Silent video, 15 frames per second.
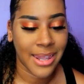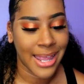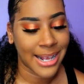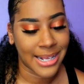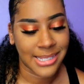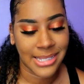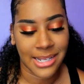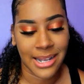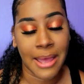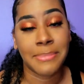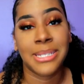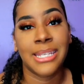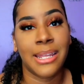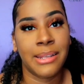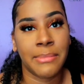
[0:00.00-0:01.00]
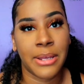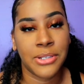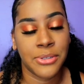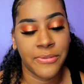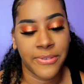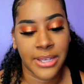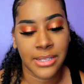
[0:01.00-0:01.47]
like I said, I'm selling my
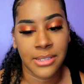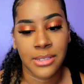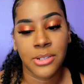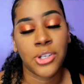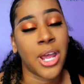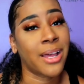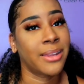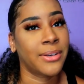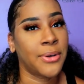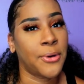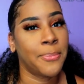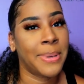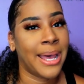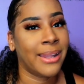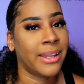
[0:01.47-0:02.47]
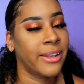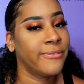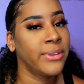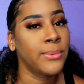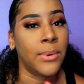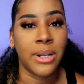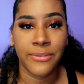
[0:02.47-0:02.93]
Too Faced chocolate gold palette.
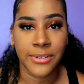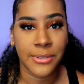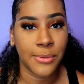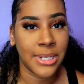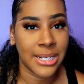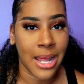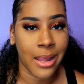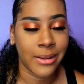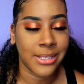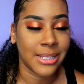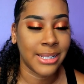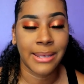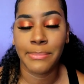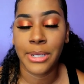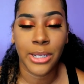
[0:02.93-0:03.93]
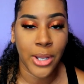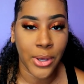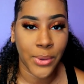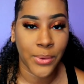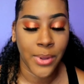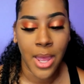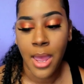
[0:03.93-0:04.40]
If you want it for $20, let me
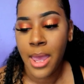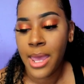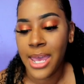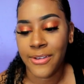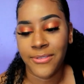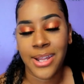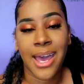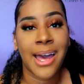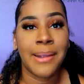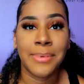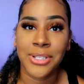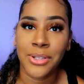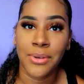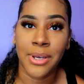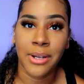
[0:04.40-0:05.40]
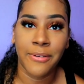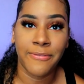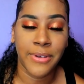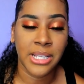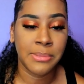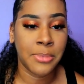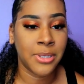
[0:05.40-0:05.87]
know. If not, I'm just gonna get
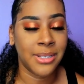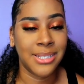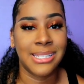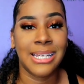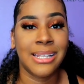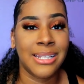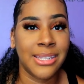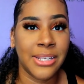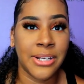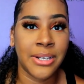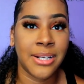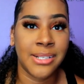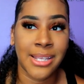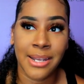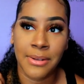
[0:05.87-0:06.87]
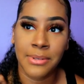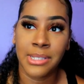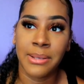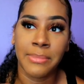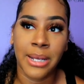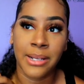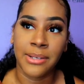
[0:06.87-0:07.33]
on Facebook and sell it there, because I know
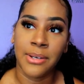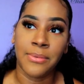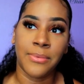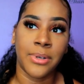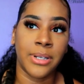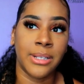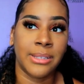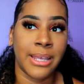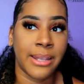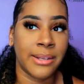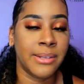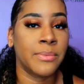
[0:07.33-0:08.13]
somebody gonna want it that